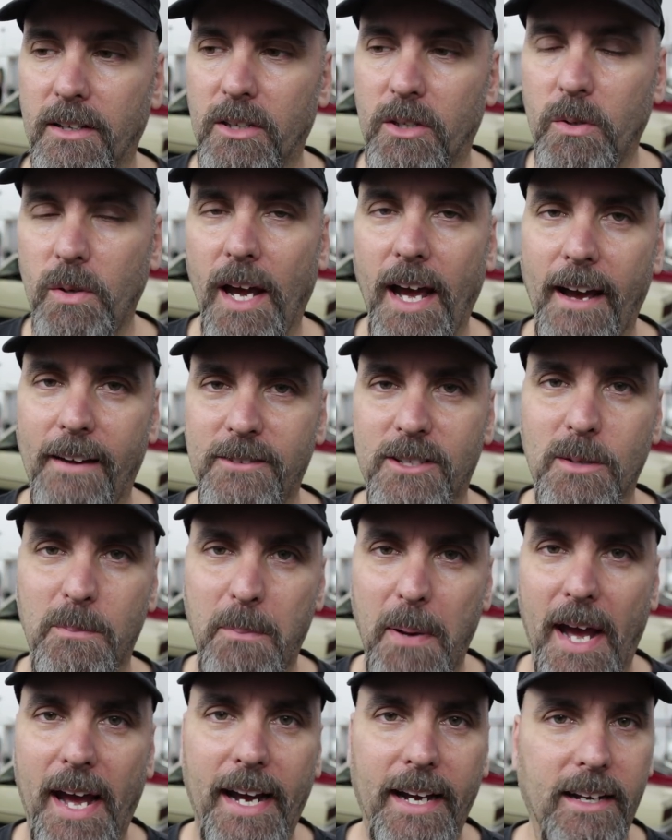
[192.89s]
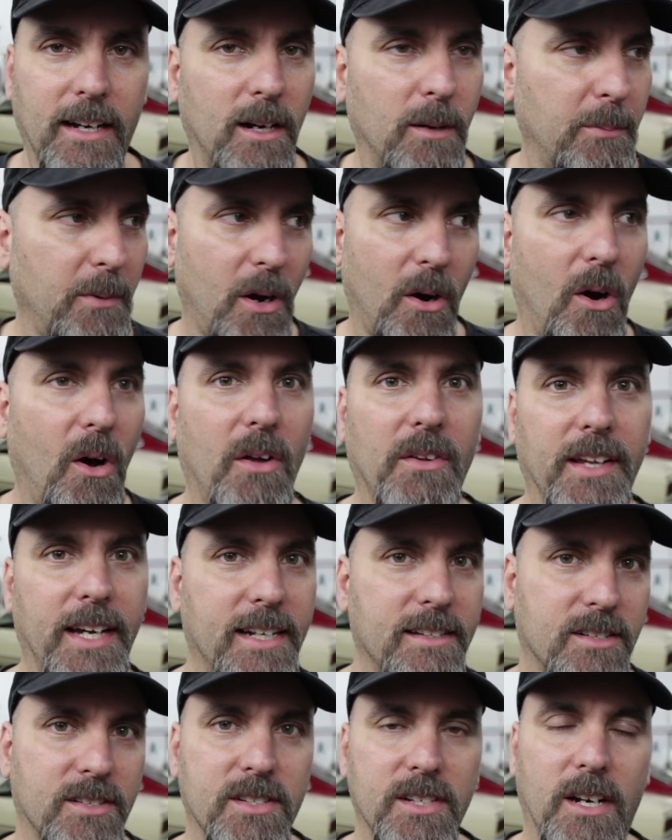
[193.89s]
you have to pack up all
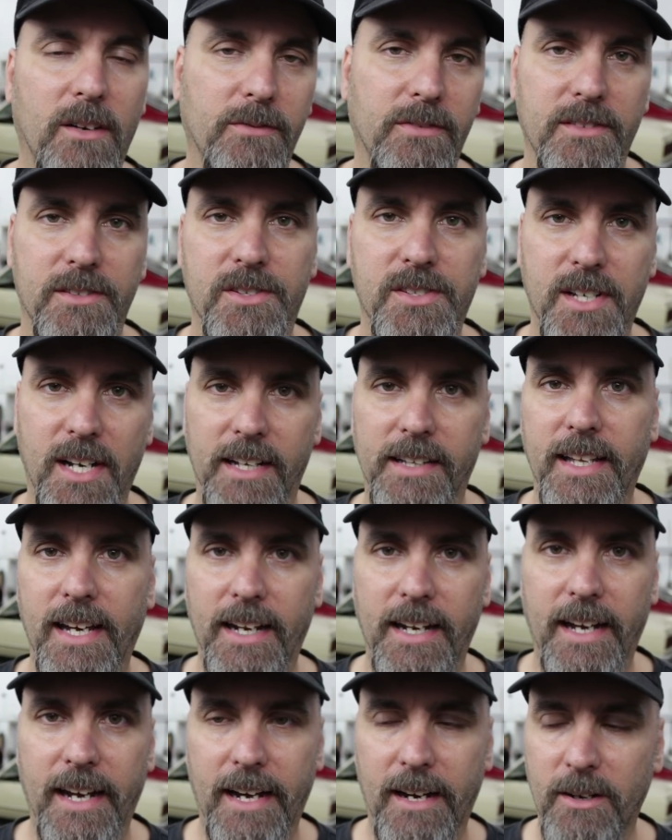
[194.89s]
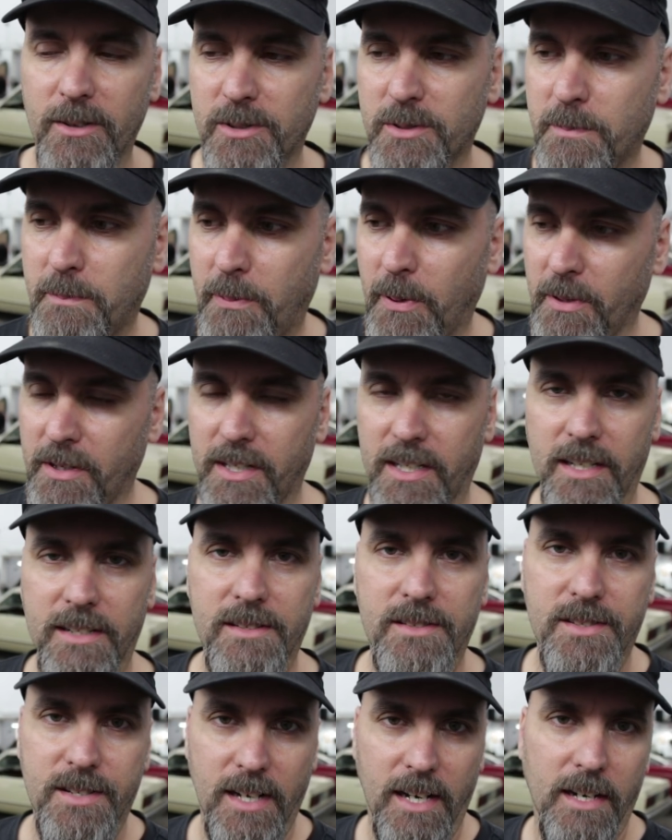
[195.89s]
that stuff inside that house, put it
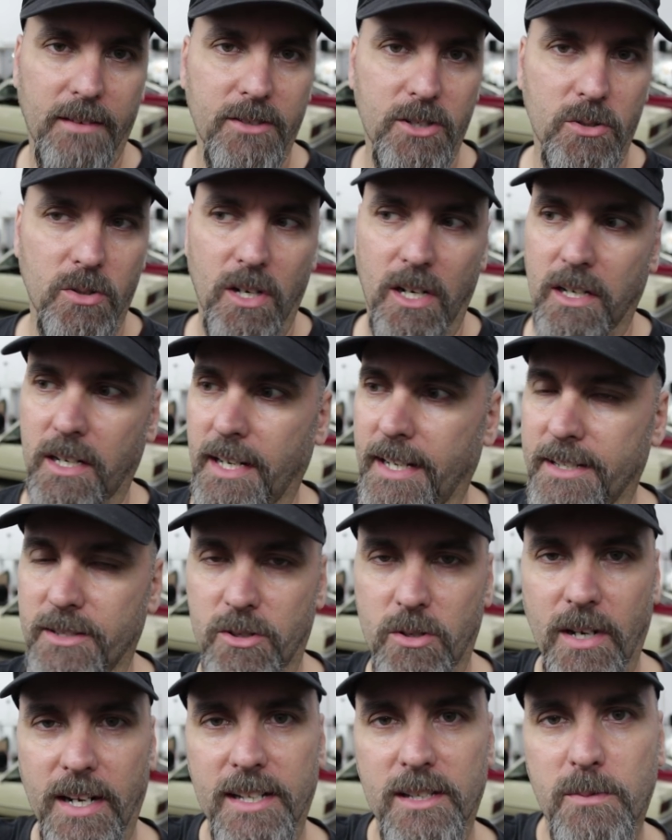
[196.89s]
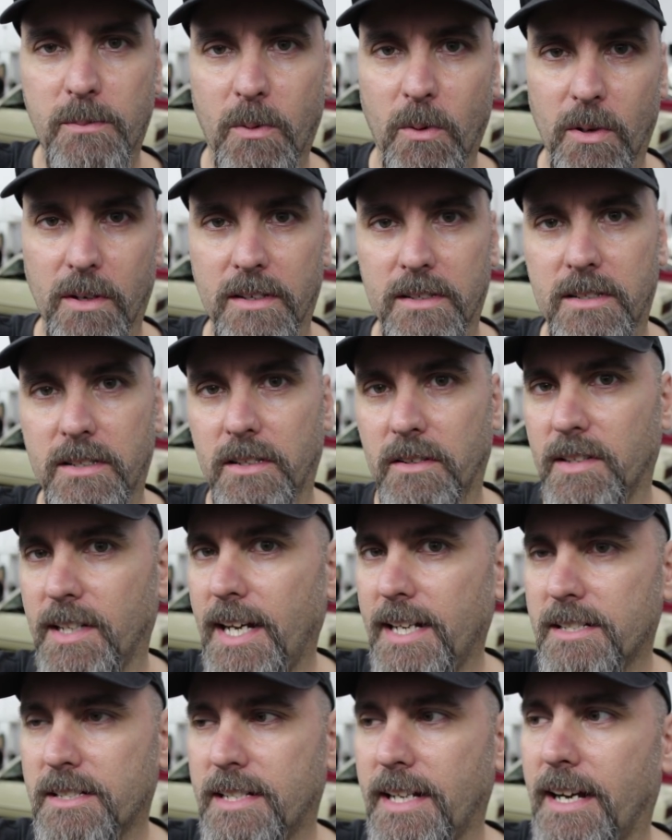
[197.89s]
inside of a truck, and transport it to your
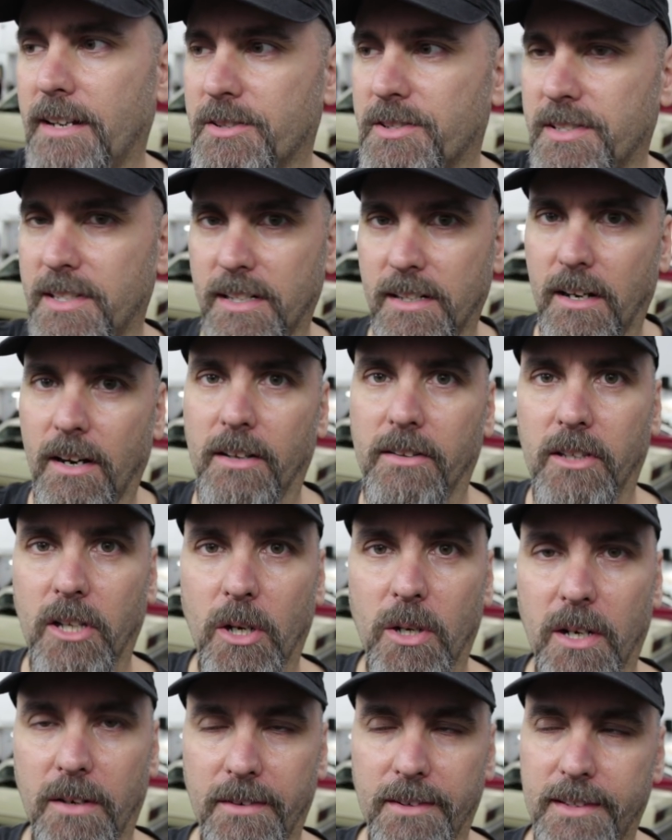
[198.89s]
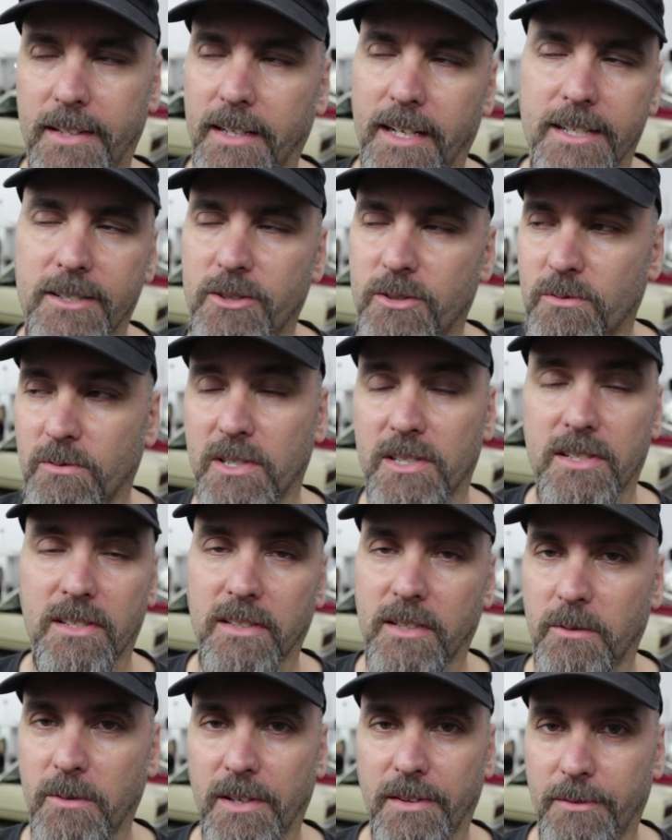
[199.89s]
next house, and then unload everything. I just
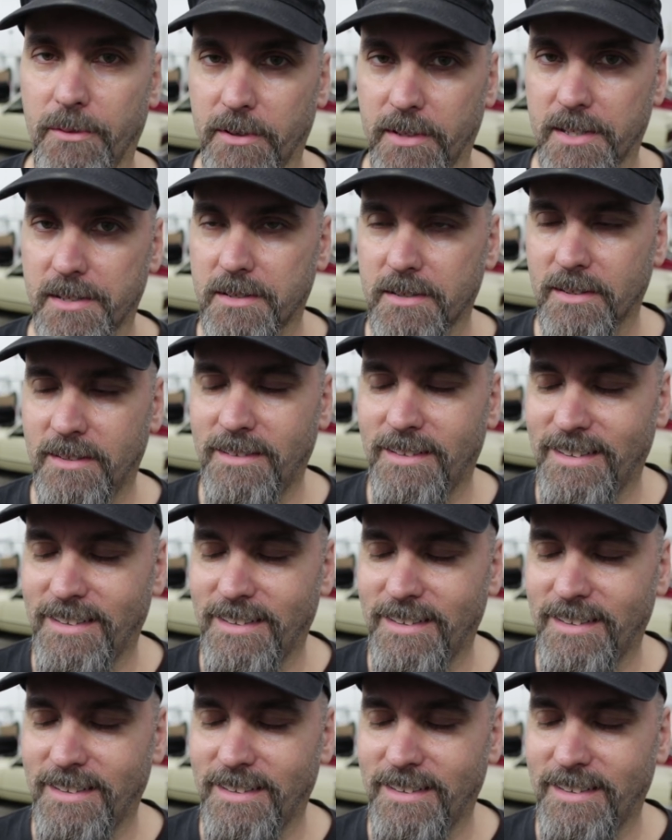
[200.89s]
recently went through this.